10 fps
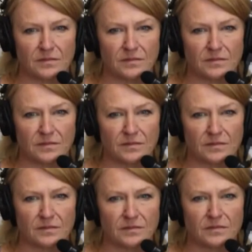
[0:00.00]

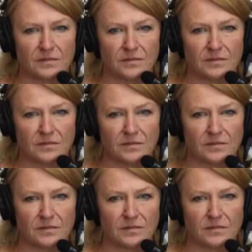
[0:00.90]

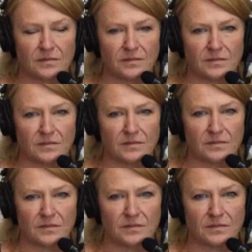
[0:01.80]

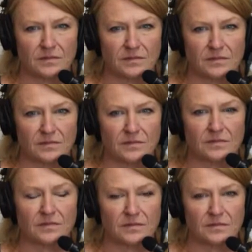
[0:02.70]

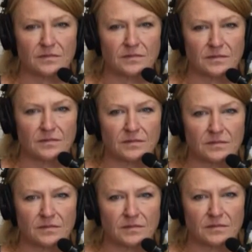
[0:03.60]

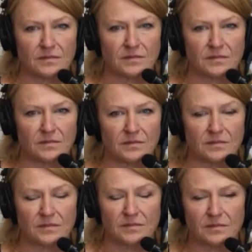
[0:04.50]

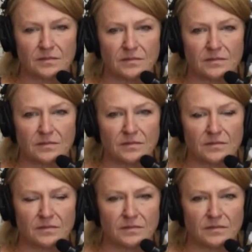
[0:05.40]

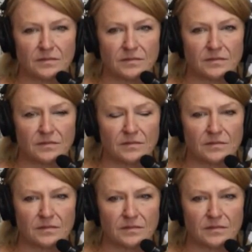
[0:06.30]

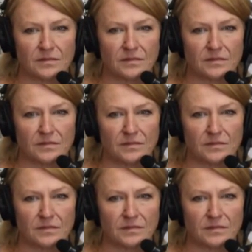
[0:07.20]
(silent)